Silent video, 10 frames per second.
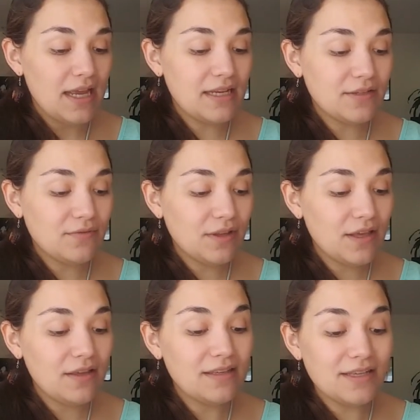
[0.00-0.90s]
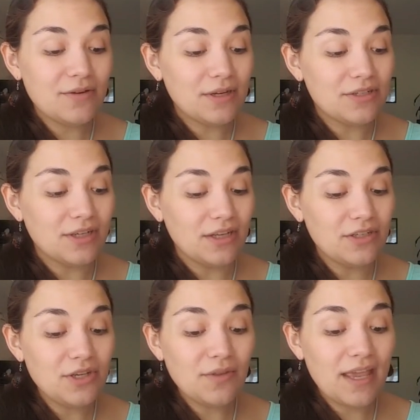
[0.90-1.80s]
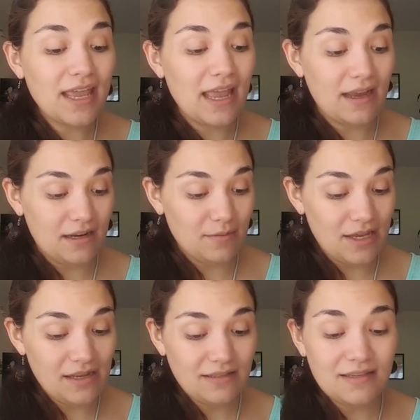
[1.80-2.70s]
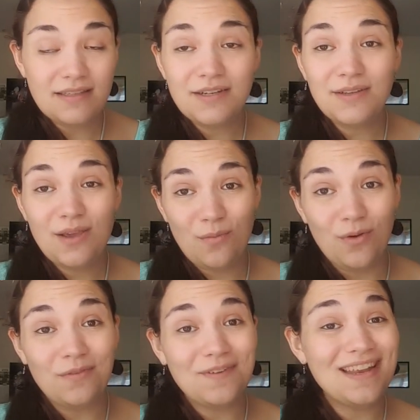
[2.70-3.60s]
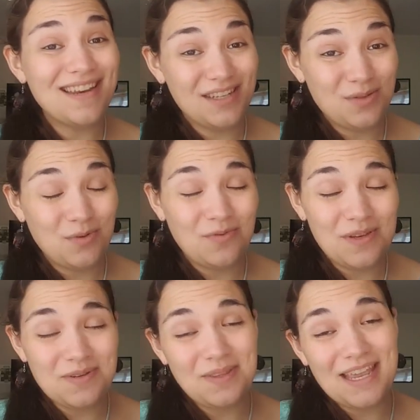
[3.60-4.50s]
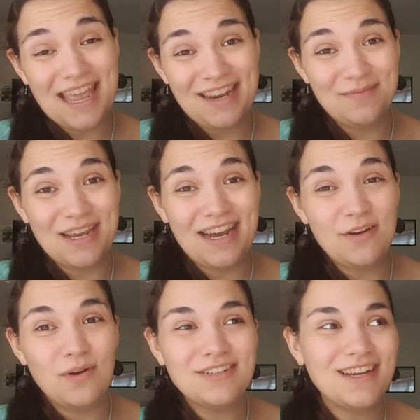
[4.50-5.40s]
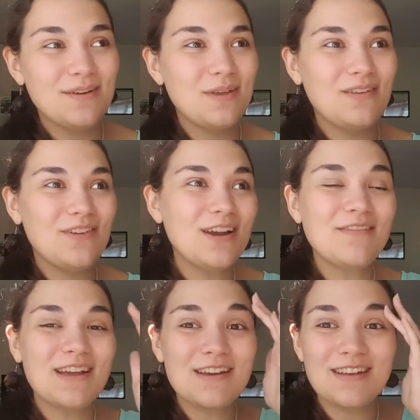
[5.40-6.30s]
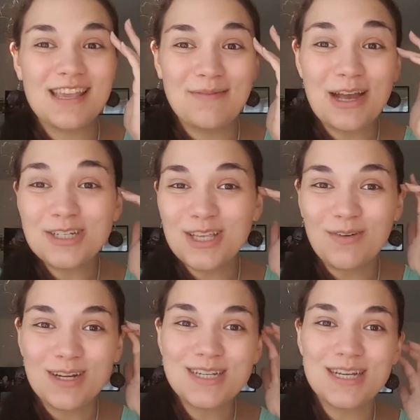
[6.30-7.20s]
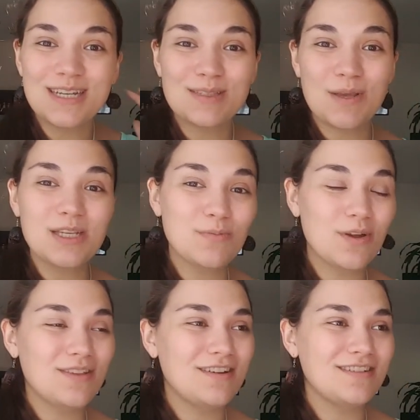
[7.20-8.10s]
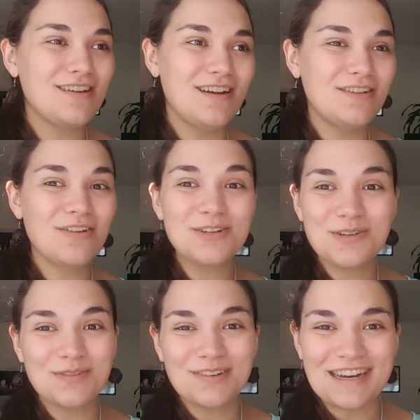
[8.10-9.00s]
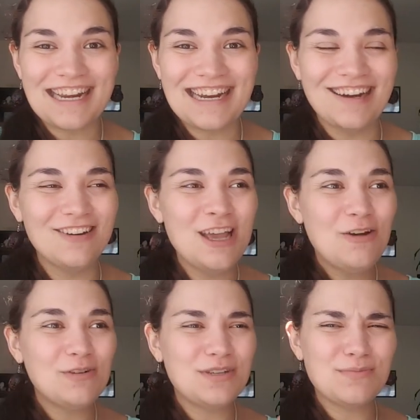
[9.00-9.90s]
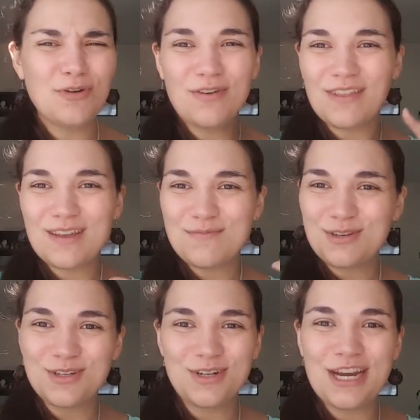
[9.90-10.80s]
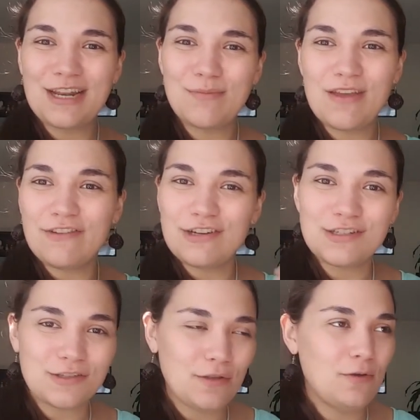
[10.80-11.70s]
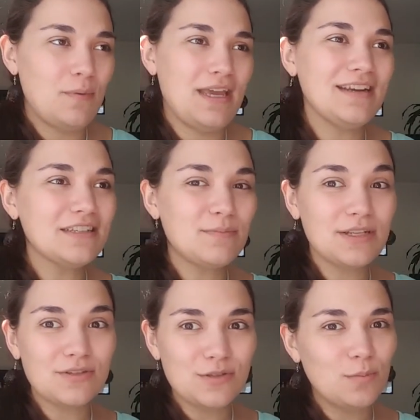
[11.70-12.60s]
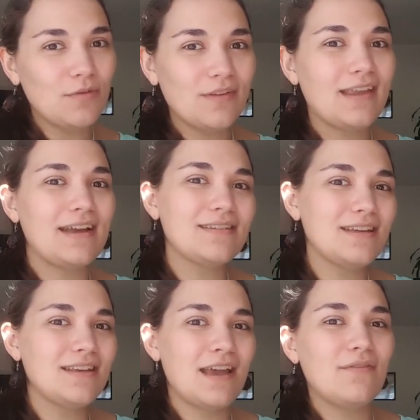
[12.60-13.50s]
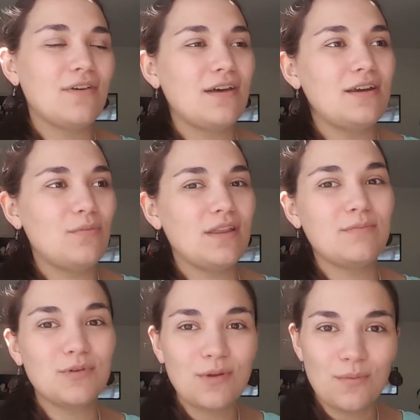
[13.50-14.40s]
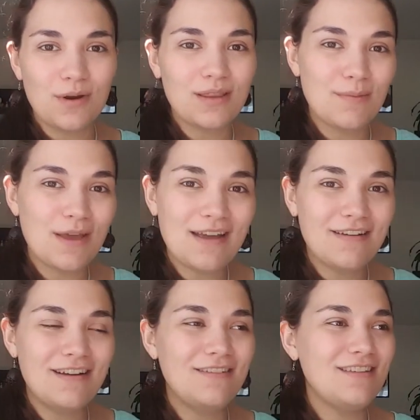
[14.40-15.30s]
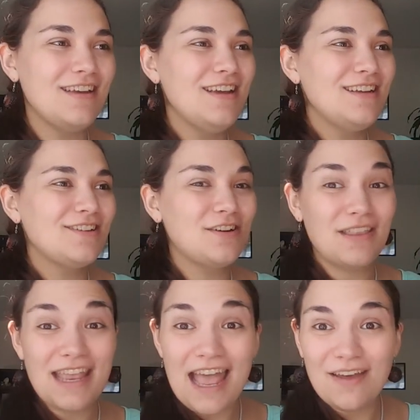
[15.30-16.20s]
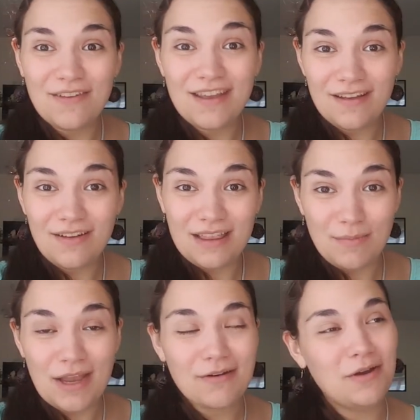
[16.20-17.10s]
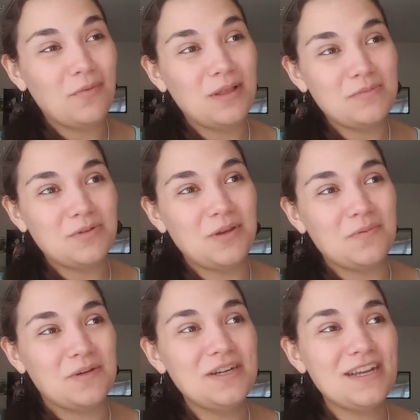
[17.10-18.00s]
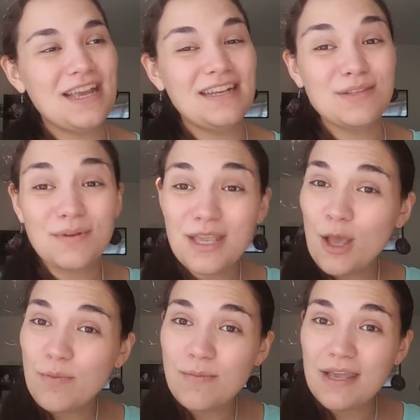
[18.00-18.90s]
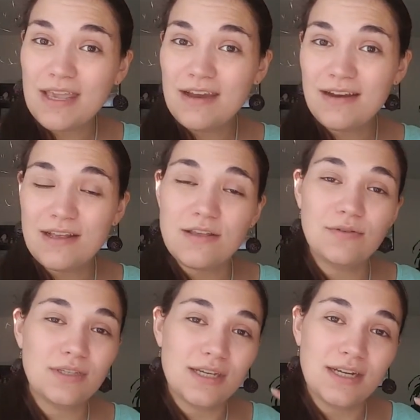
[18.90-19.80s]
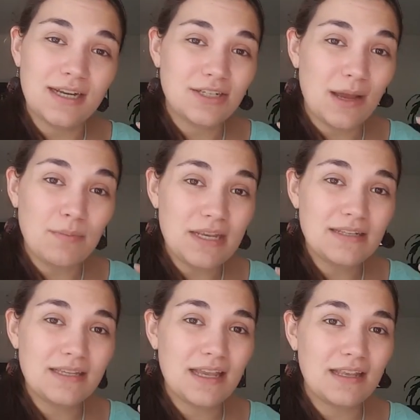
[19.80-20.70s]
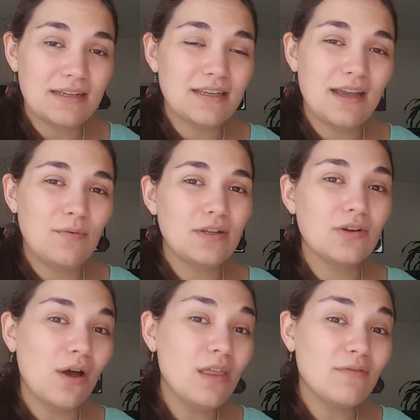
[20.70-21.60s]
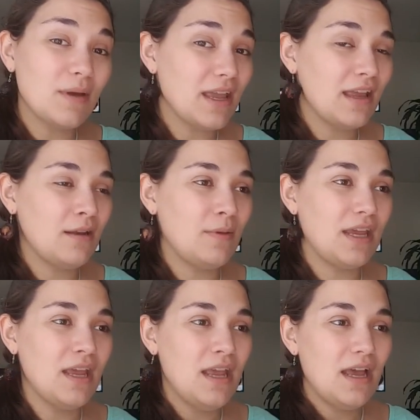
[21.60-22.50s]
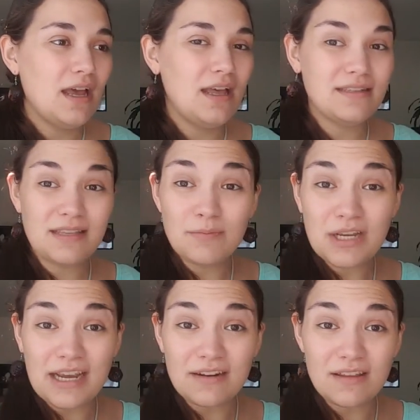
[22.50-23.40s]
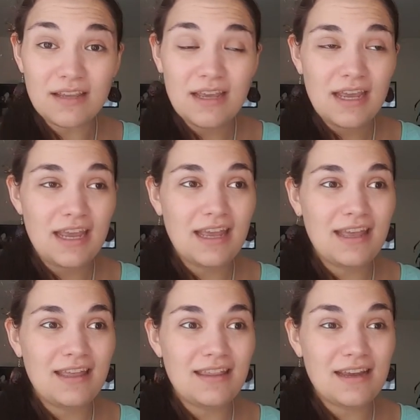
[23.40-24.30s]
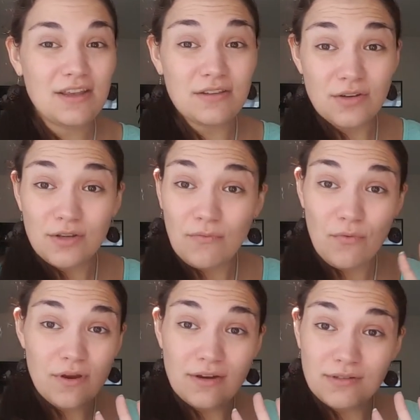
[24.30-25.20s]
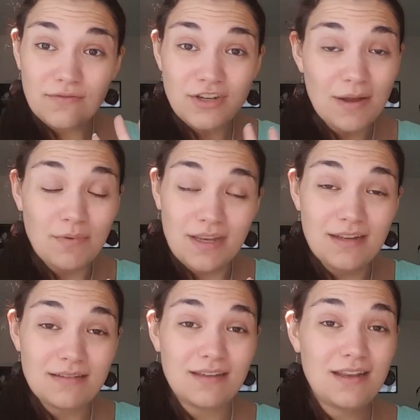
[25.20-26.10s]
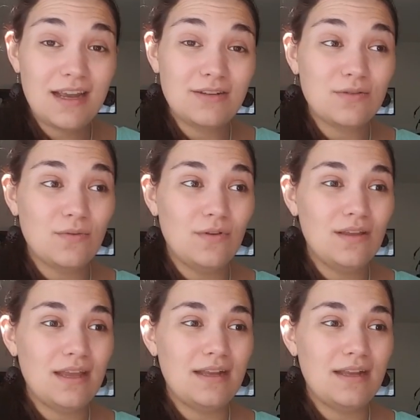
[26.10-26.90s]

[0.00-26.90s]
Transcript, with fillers: It is a really easy question. Do you like anime? Sincerely, Wolf. And yes, Wolf, I do like anime. I watch anime very regularly. I'm actually watching Space Brothers on Crunchyroll right now, which is more of like a mature anime, very slow paced, but it's super relaxing to have on while I'm doing work in the background, or like have it in the background while I'm doing work, and it's really helping my ear get used to hearing Japanese again, because I watch all of my anime subtitled, and I took 4 years of Japanese in high school,